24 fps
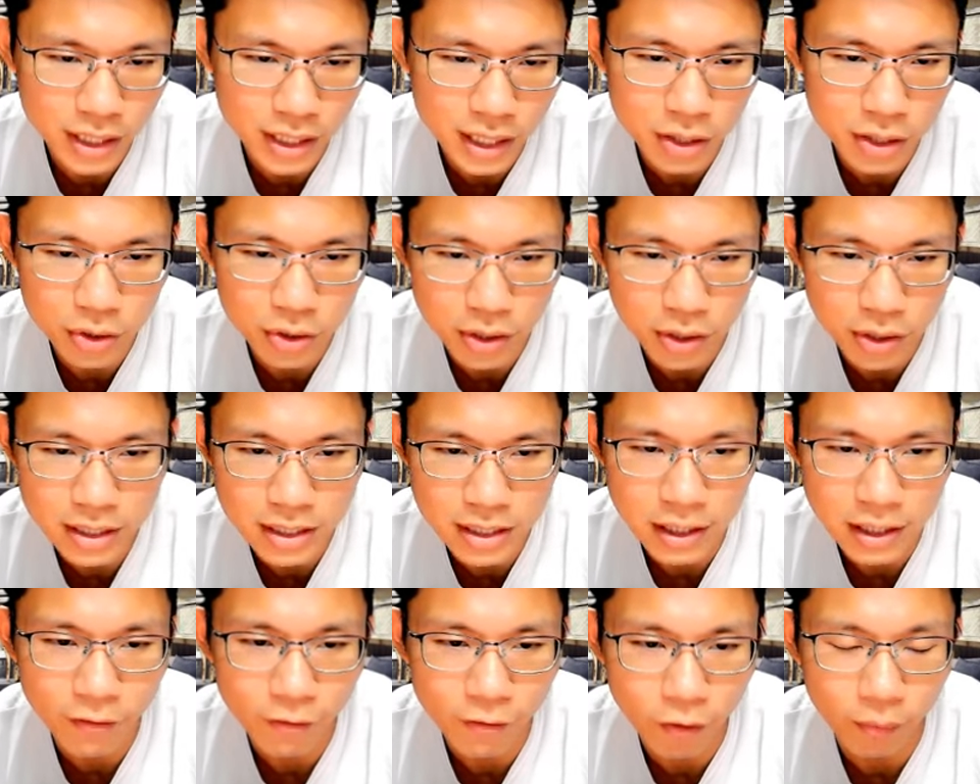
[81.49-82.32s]
As you can
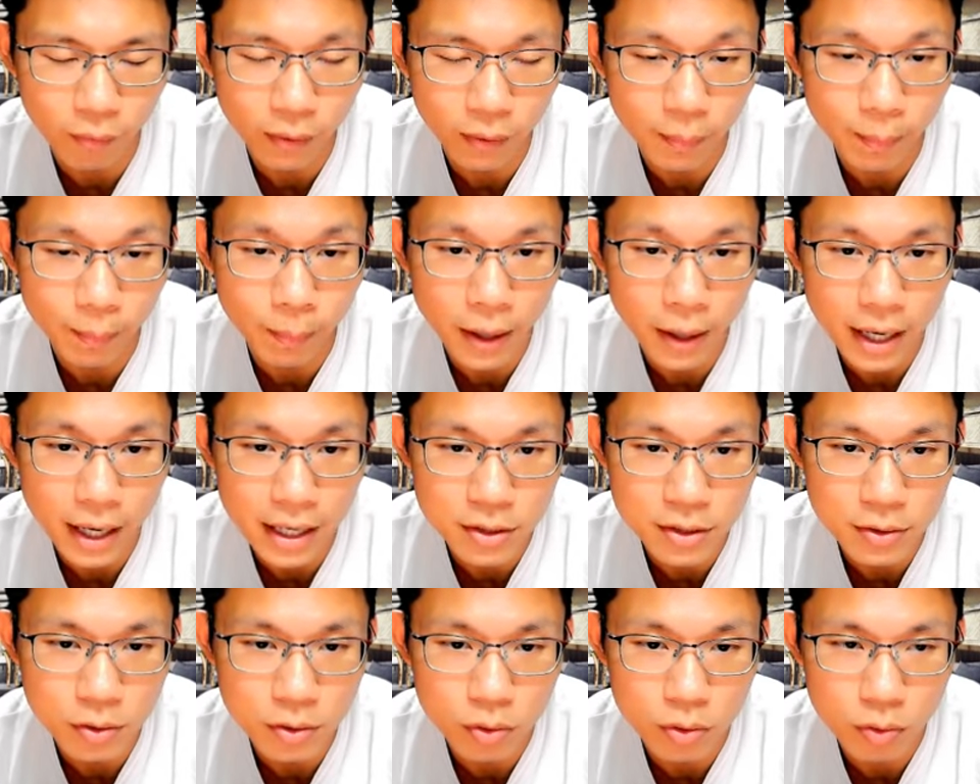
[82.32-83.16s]
see from the
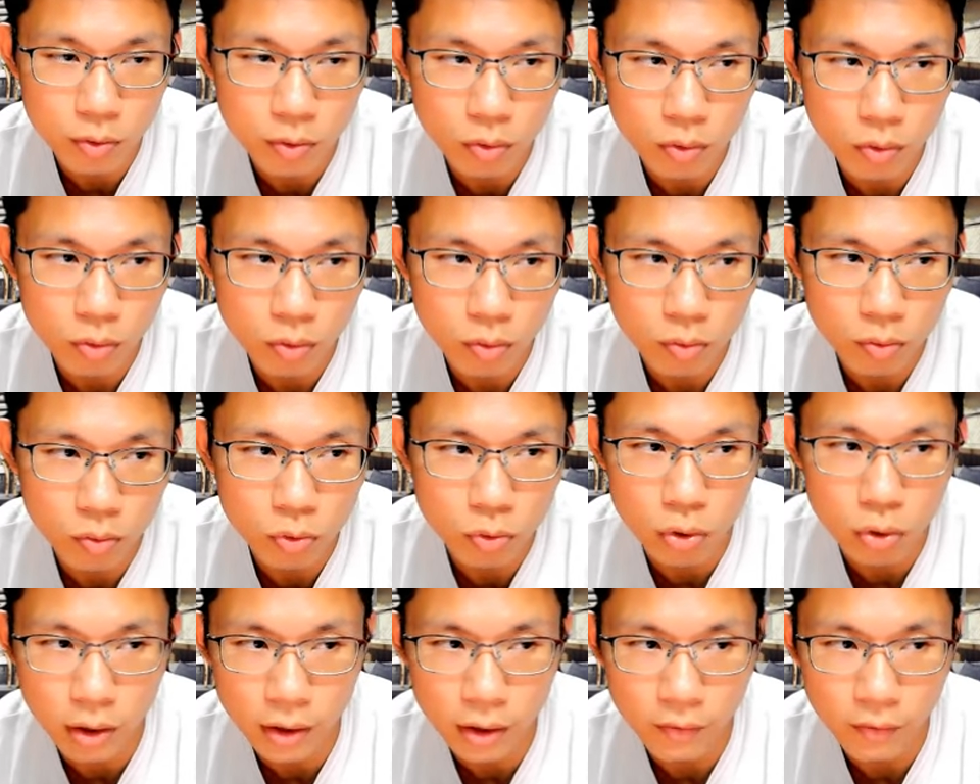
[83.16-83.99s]
past
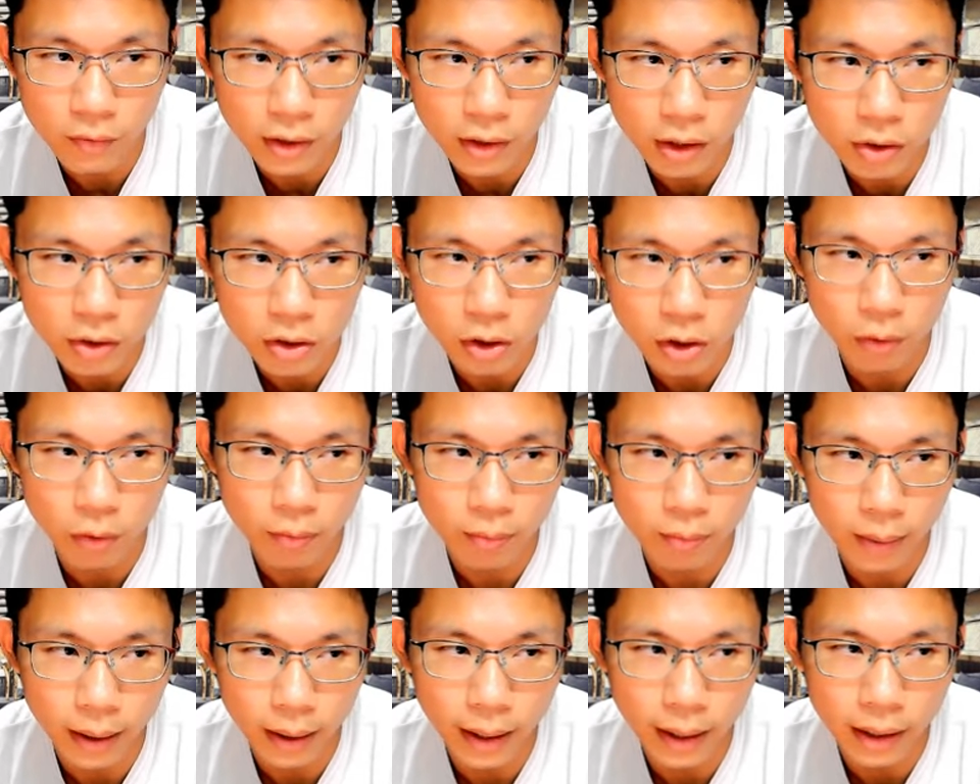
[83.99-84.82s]
3 videos of
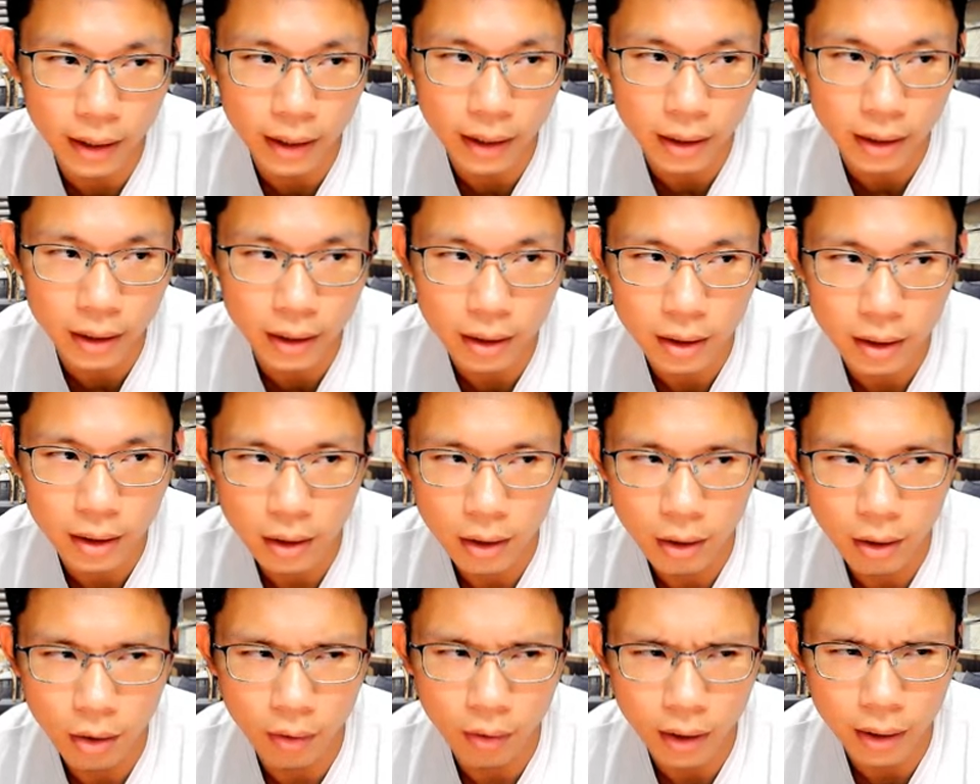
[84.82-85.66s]
my other,
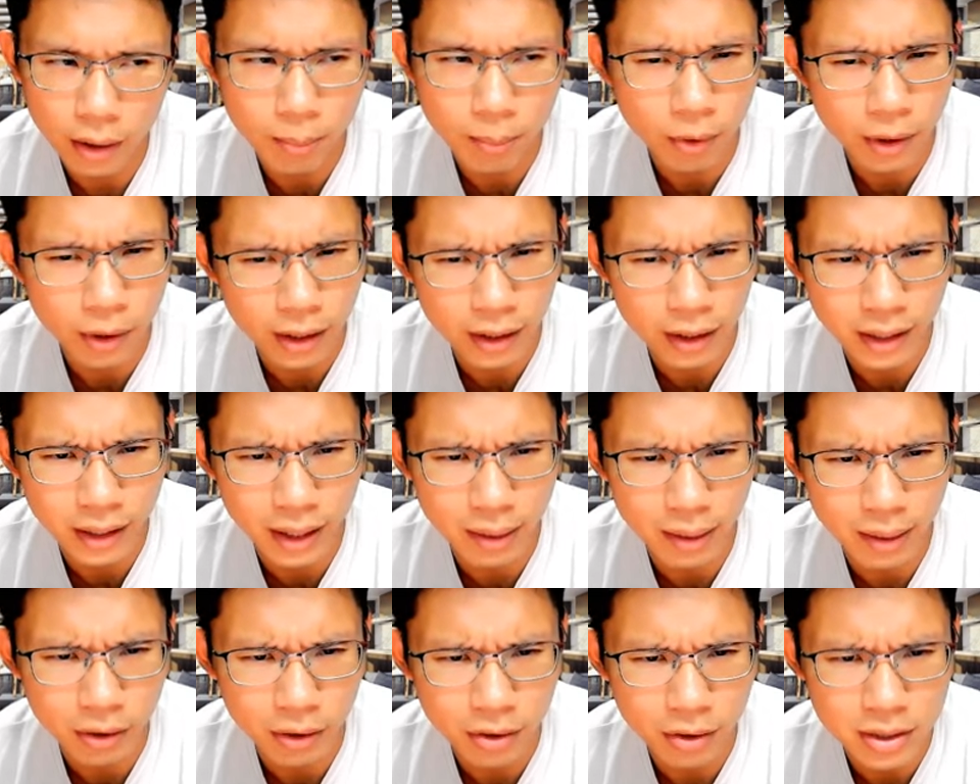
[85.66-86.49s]
or rather more than
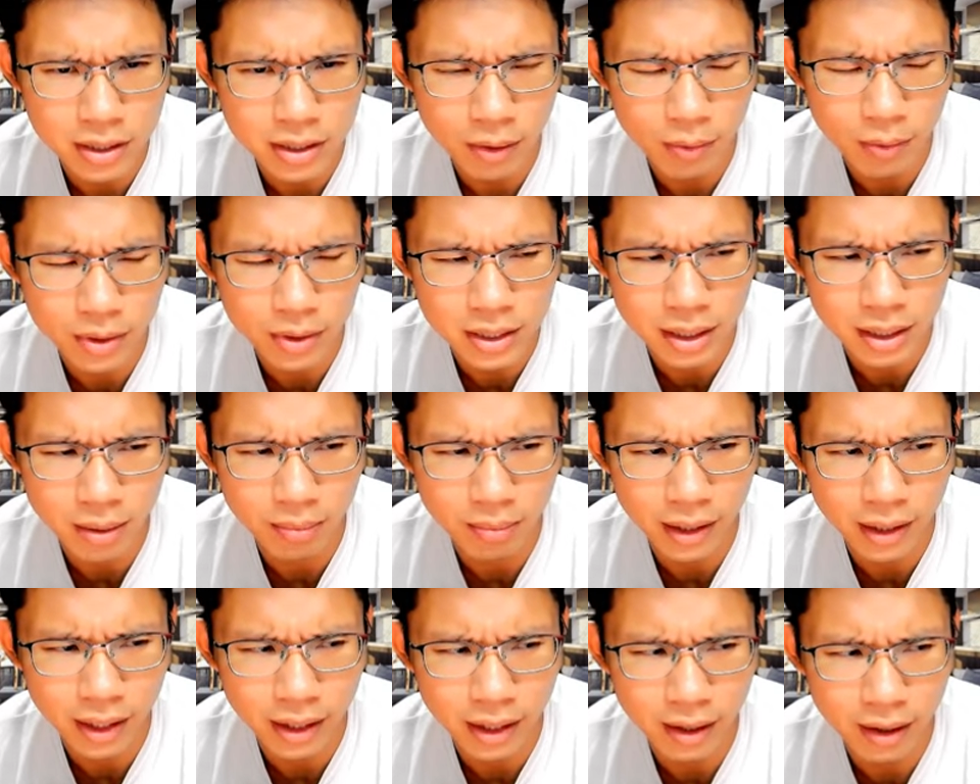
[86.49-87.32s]
that, because there were some
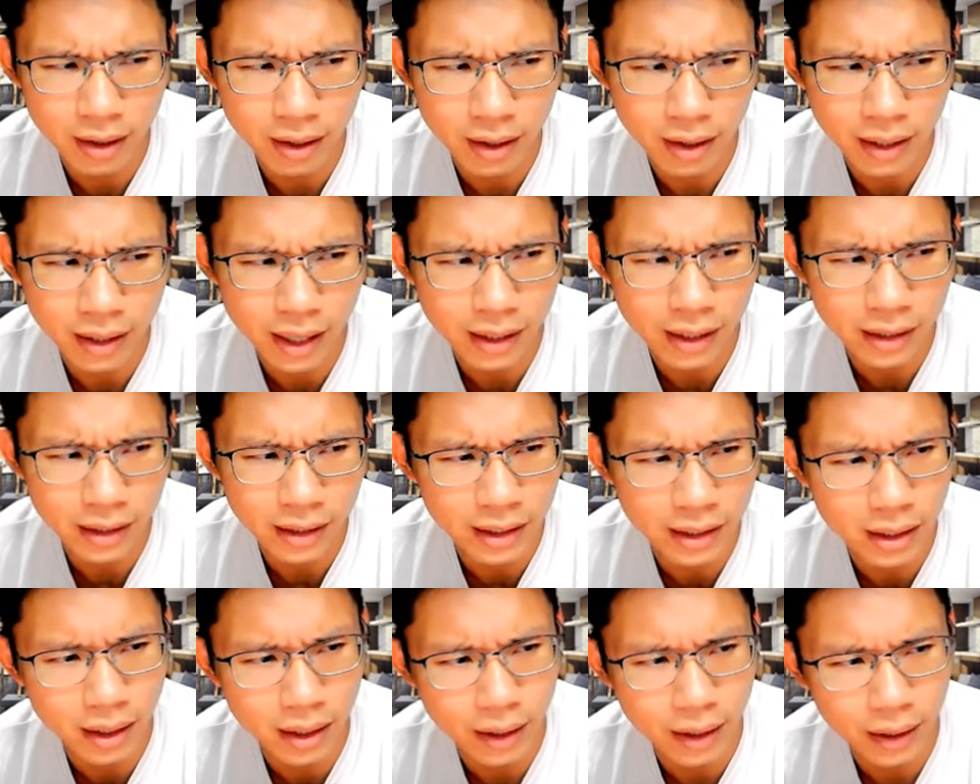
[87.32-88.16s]
that I
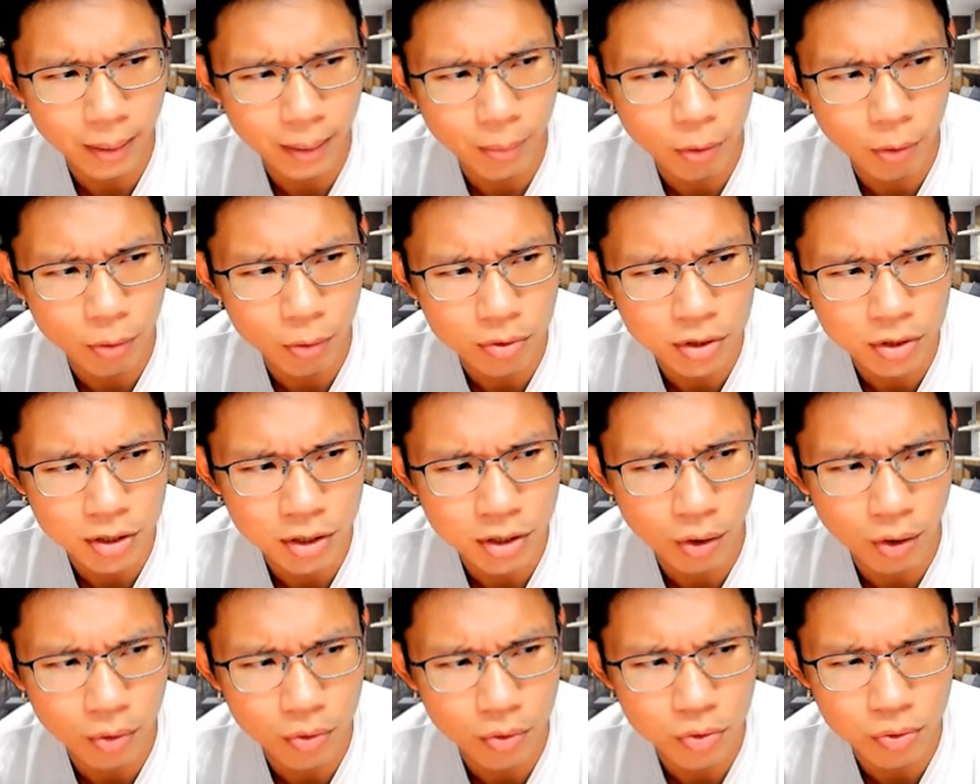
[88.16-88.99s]
did like a
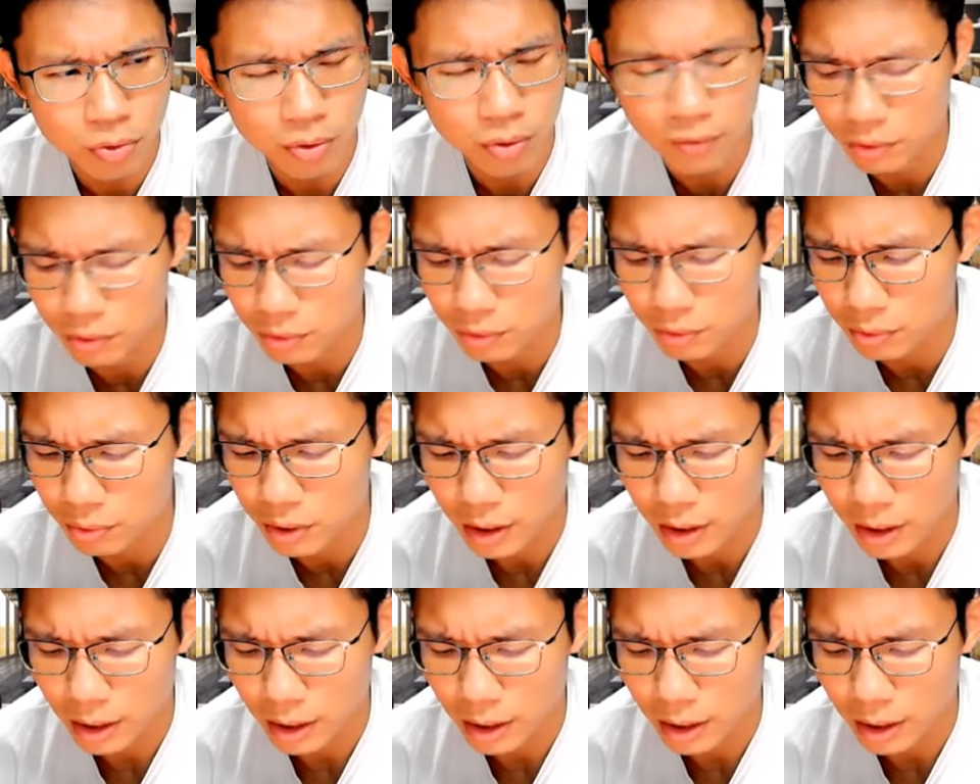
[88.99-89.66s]
post-launch review.